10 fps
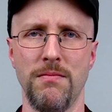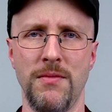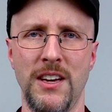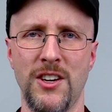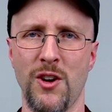
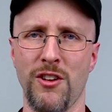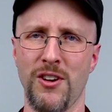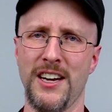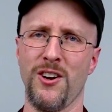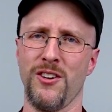You know, the
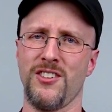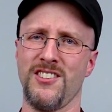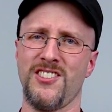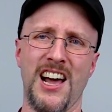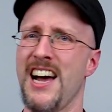ring girl's
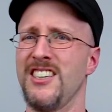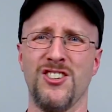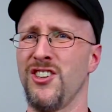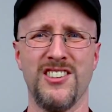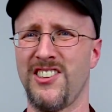inside.
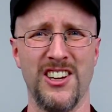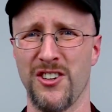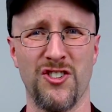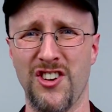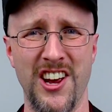You shouldn't steal
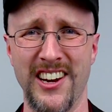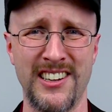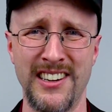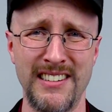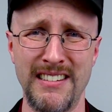her
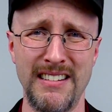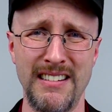shtick.